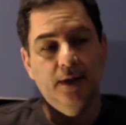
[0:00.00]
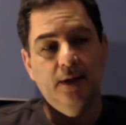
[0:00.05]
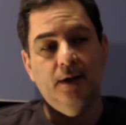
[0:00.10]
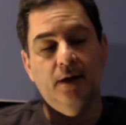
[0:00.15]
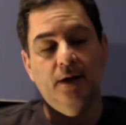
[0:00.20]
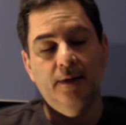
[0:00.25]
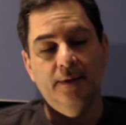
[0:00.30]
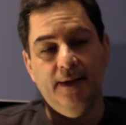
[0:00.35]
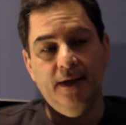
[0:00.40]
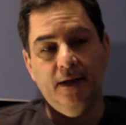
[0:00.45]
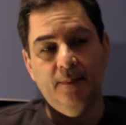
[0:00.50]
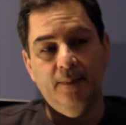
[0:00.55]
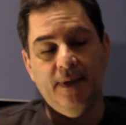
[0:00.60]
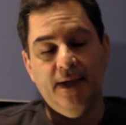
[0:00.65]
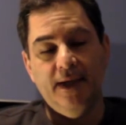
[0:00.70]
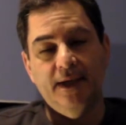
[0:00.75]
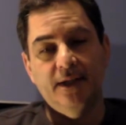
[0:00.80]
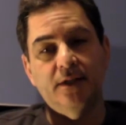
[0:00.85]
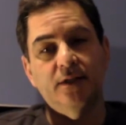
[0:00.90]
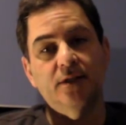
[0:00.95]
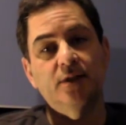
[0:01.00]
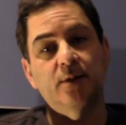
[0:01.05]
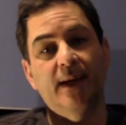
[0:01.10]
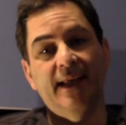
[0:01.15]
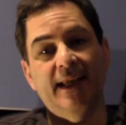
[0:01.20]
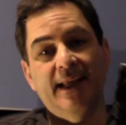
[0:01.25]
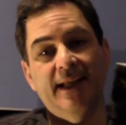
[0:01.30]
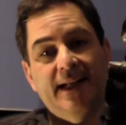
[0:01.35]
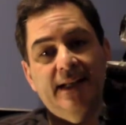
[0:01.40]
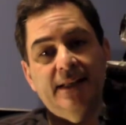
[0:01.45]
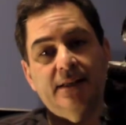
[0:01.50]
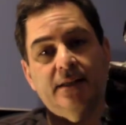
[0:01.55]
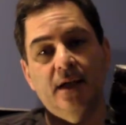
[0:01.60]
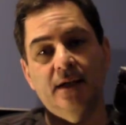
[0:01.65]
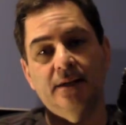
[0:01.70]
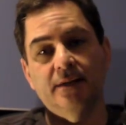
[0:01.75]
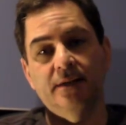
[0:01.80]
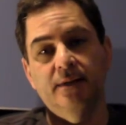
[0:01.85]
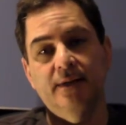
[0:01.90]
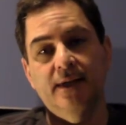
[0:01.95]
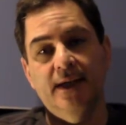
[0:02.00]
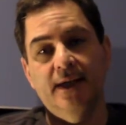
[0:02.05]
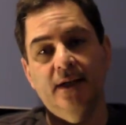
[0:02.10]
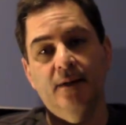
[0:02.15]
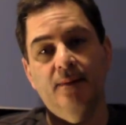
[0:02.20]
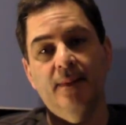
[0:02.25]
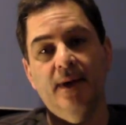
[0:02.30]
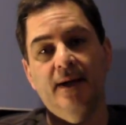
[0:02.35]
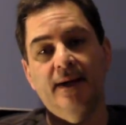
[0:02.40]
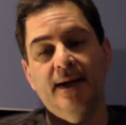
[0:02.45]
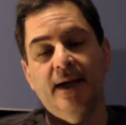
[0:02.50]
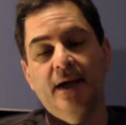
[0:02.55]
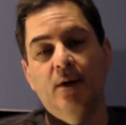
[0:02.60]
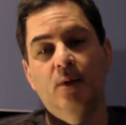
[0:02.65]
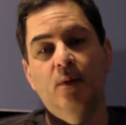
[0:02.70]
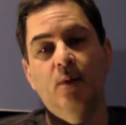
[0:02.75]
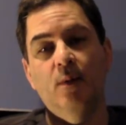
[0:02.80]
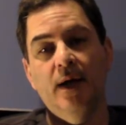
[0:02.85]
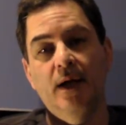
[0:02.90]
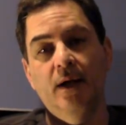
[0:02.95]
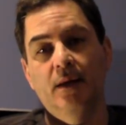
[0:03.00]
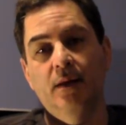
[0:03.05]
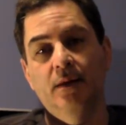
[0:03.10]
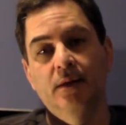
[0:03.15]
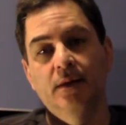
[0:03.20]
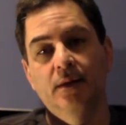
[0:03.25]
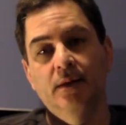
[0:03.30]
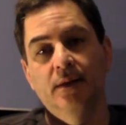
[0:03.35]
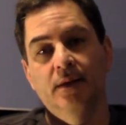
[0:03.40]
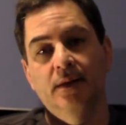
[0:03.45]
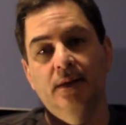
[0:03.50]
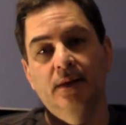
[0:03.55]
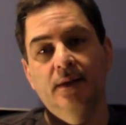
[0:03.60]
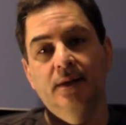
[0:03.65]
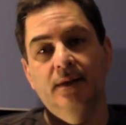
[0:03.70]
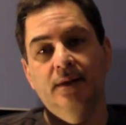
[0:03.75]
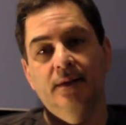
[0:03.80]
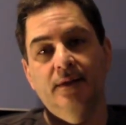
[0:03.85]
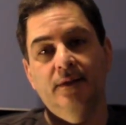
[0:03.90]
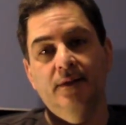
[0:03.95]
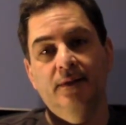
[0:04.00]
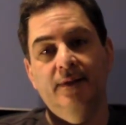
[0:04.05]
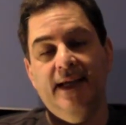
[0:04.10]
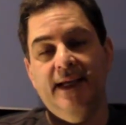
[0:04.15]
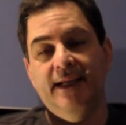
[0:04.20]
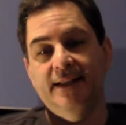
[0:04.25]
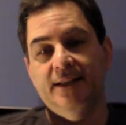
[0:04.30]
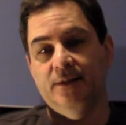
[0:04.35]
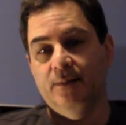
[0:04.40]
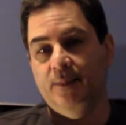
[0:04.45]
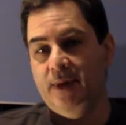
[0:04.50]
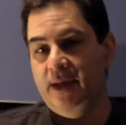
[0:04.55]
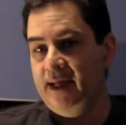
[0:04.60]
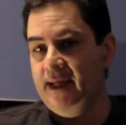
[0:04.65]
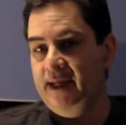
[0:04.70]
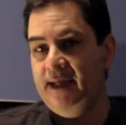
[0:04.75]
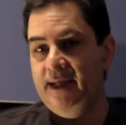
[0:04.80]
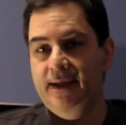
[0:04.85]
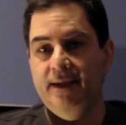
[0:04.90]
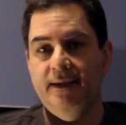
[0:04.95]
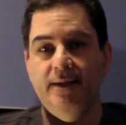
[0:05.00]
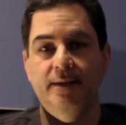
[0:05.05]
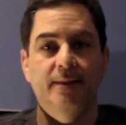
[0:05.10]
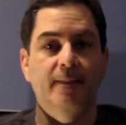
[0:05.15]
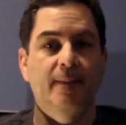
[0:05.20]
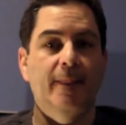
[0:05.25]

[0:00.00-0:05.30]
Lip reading: on their page, so I cannot talk to you yet about how well that's paying.